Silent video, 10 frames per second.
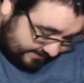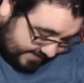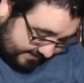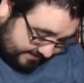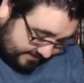
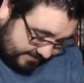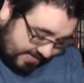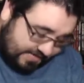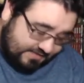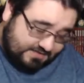next
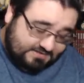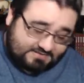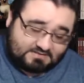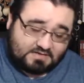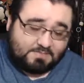thing, this
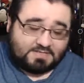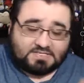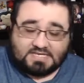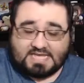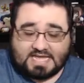is going to be
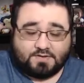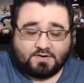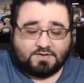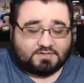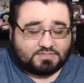together.
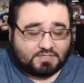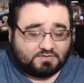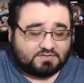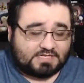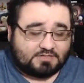There's two
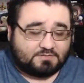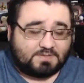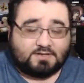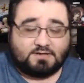stickers, but they're